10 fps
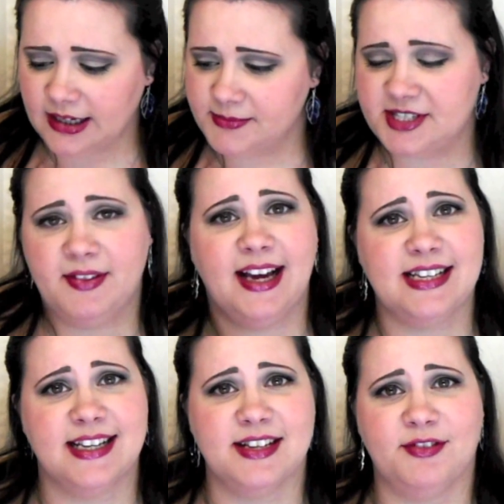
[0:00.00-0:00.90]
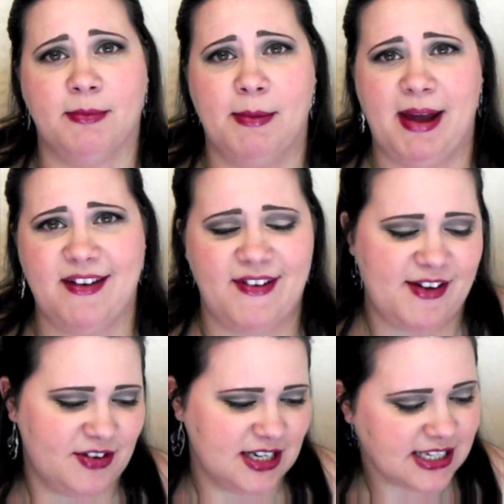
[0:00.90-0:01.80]
So that does it for my May
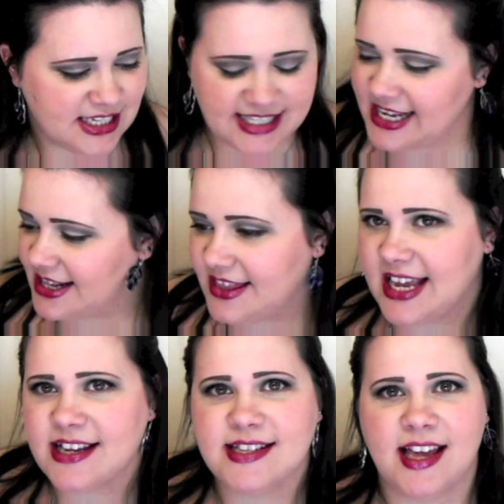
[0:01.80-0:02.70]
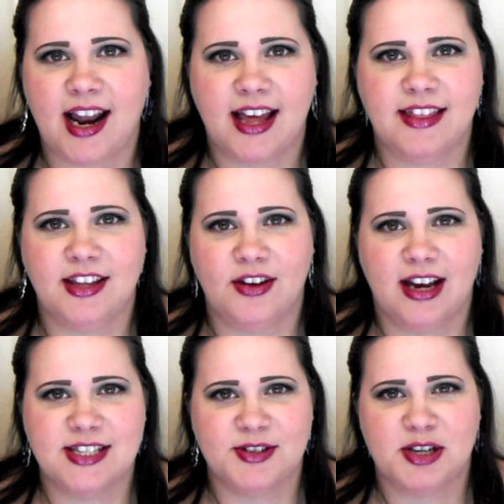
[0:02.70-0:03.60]
favorites. That's 10 things that I think you
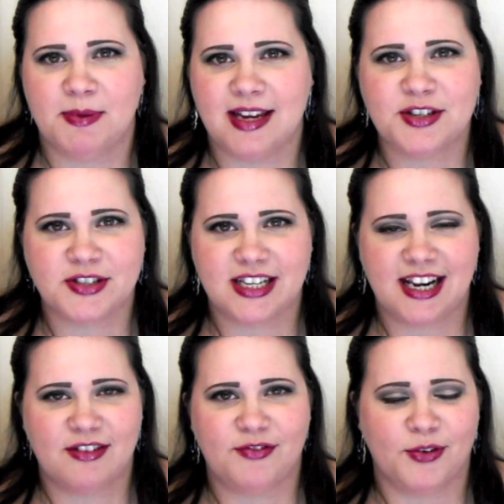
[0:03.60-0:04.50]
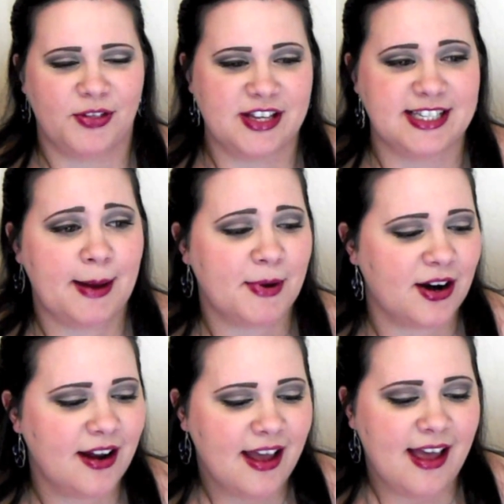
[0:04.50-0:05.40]
guys should be interested in for the summer.
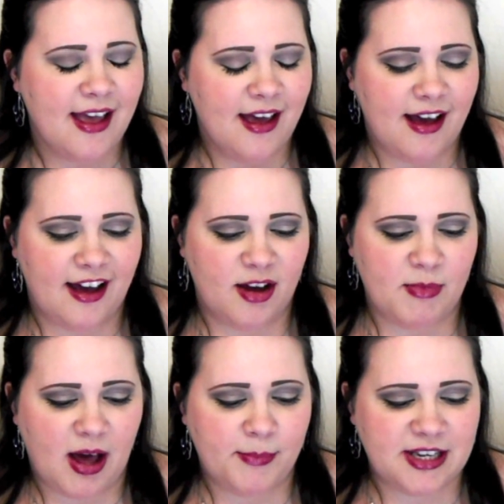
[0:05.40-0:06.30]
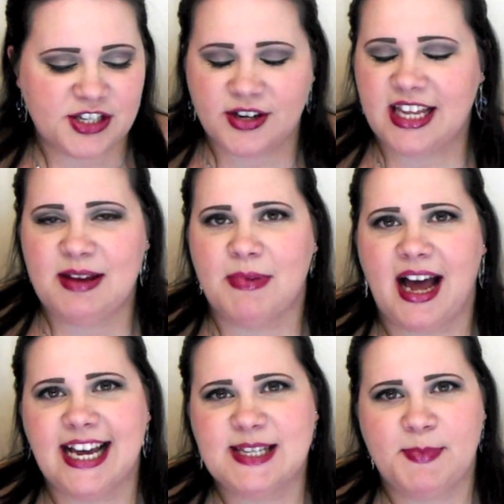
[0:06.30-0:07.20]
I'll be sure and keep my
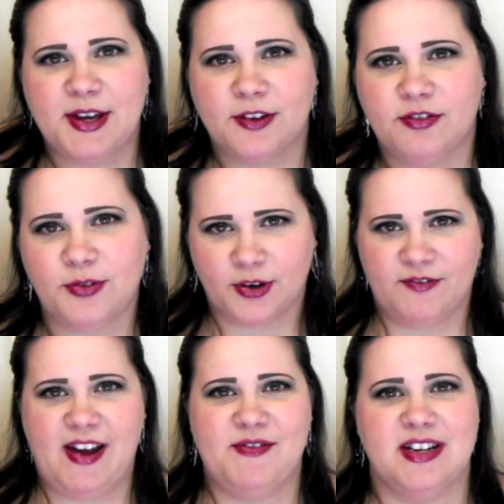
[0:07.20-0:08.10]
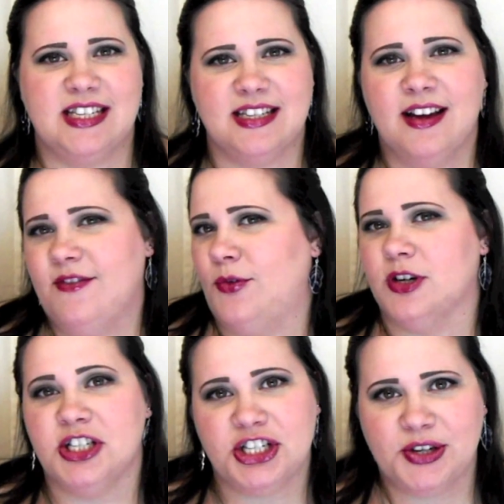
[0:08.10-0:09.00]
eyes peeled for favorites for
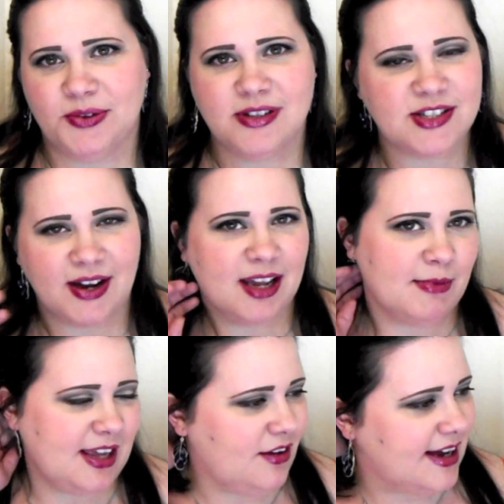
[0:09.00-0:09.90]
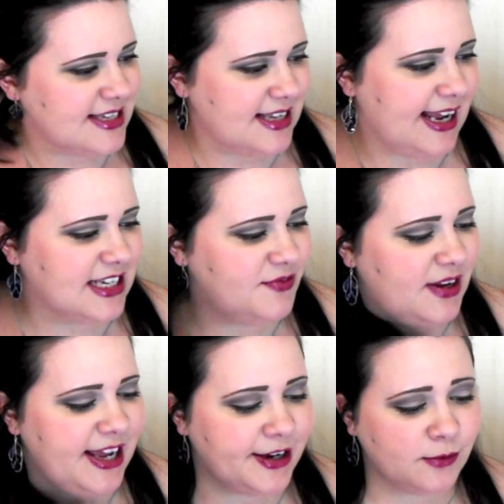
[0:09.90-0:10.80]
June so I can make you guys the next
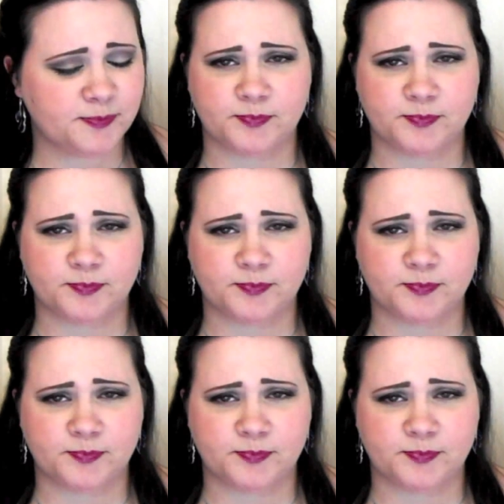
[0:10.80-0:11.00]
video.